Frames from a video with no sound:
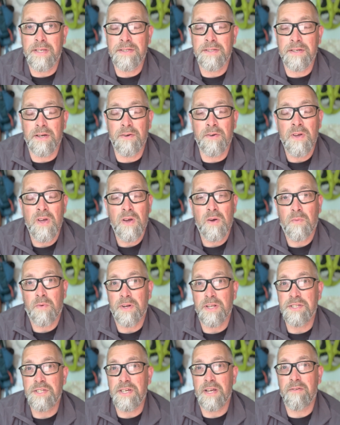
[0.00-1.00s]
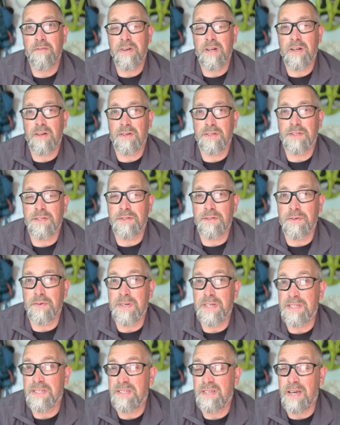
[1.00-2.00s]
So what I generally like to do
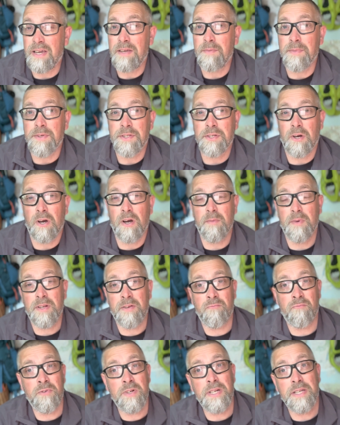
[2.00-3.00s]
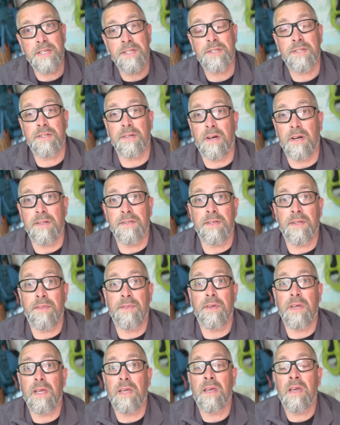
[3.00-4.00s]
is take my time and really start to
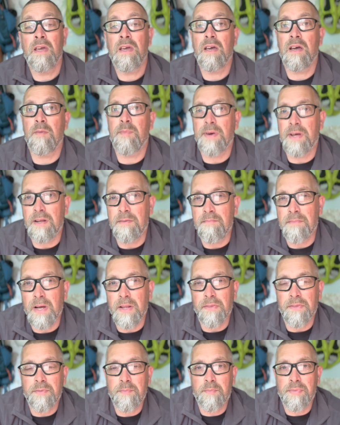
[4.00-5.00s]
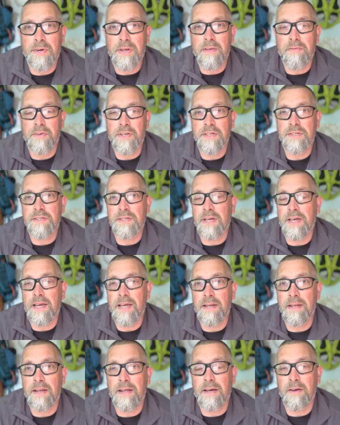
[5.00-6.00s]
think about a month previous to
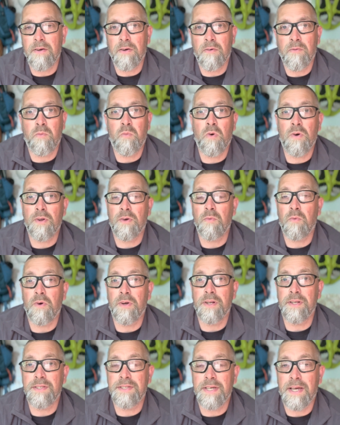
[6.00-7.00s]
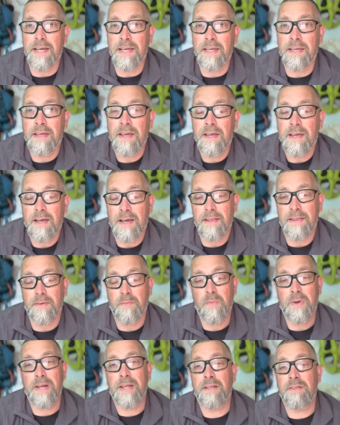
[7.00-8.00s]
heading out of what I want to take, and then
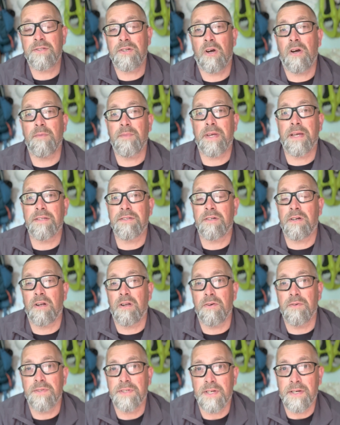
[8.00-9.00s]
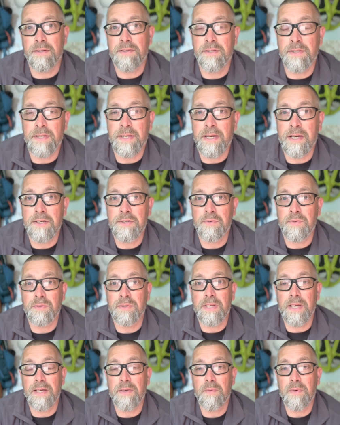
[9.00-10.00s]
when time gets closer to the actual
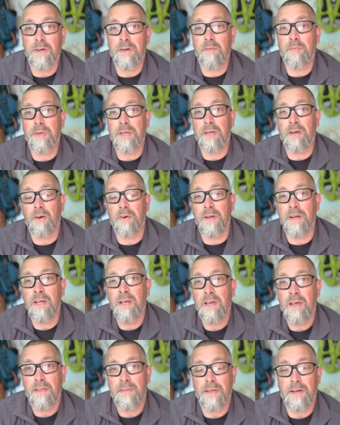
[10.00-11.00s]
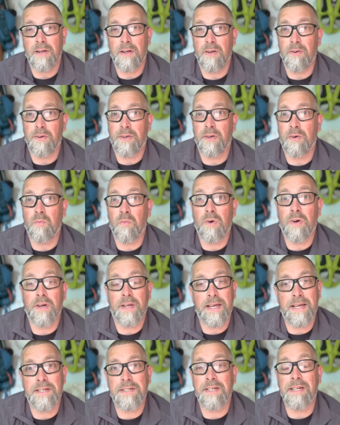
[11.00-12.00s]
date when I'll be going, then I look at what I
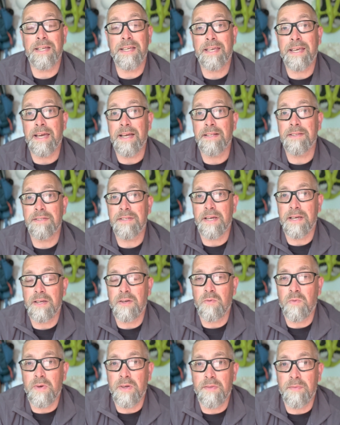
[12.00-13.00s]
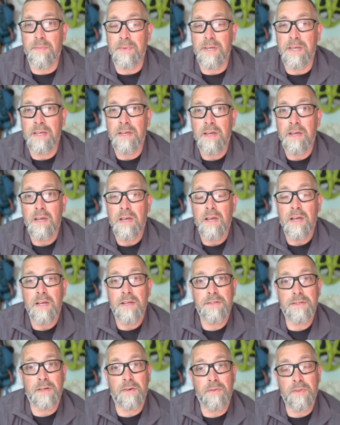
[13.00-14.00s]
actually can take with me.
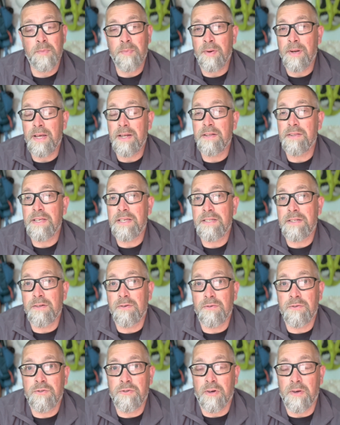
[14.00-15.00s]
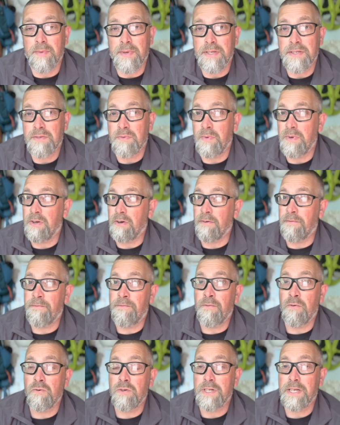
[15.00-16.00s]
So the plan of this little trip is we've got
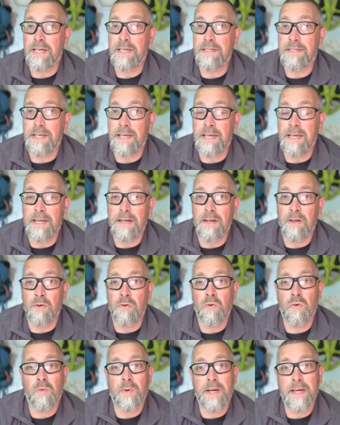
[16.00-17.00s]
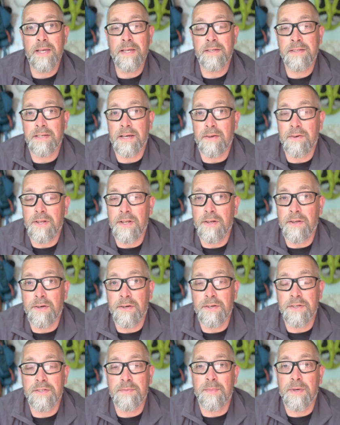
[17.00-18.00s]
4 days in Norway, down in
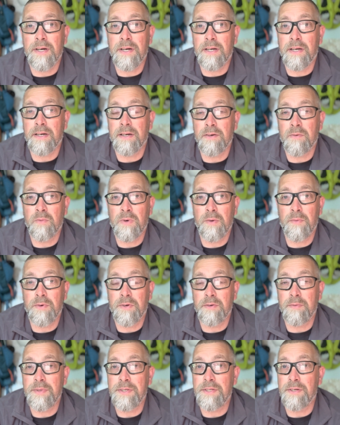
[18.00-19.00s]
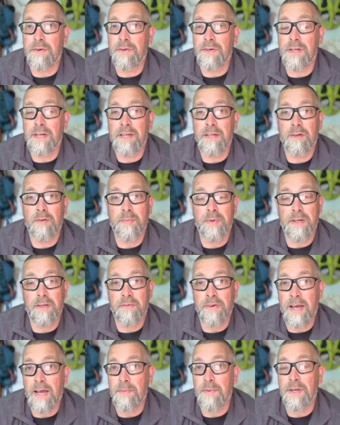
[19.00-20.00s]
Østmarka, where we're going to be doing a little bit of
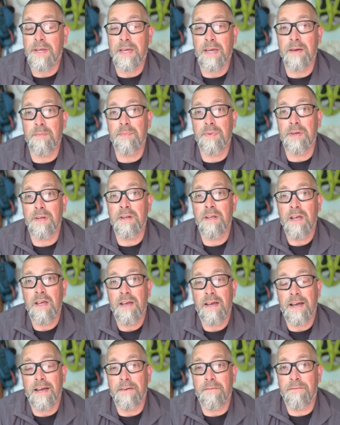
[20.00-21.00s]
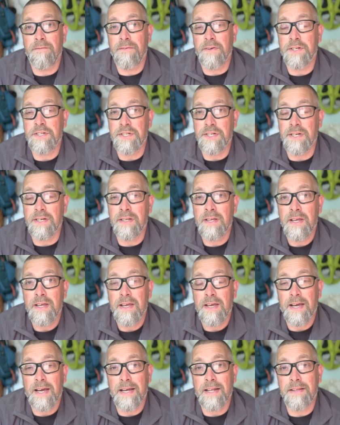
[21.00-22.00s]
hammock camping and fishing.
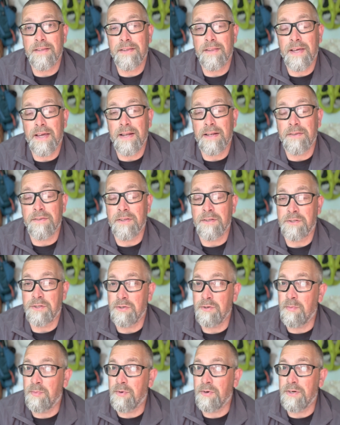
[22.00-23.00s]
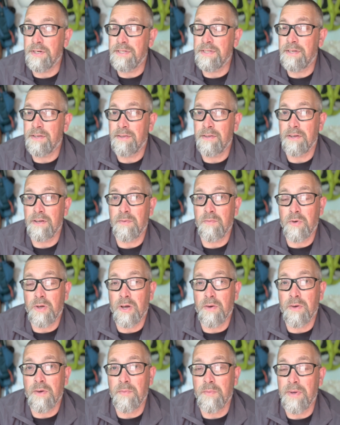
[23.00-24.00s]
And then the two boys that I'm
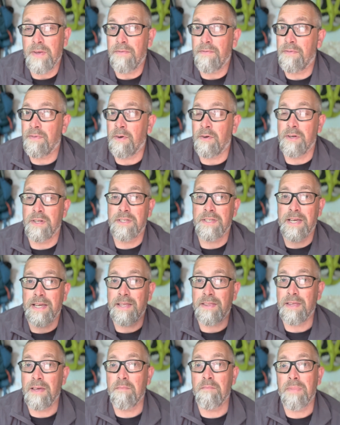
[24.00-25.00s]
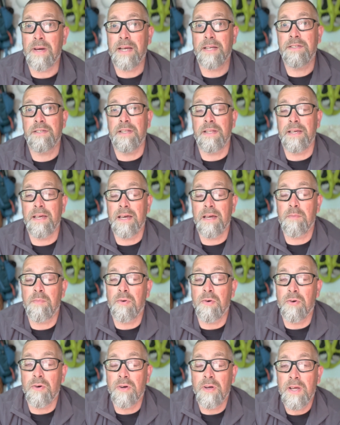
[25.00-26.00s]
going with, I'm going to take them back to the
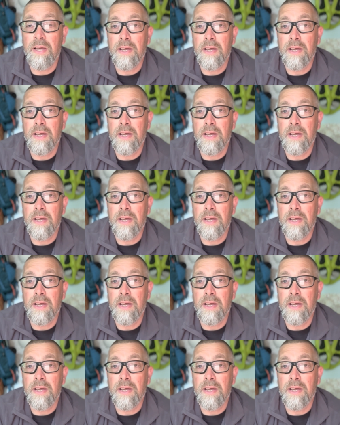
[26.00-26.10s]
airport.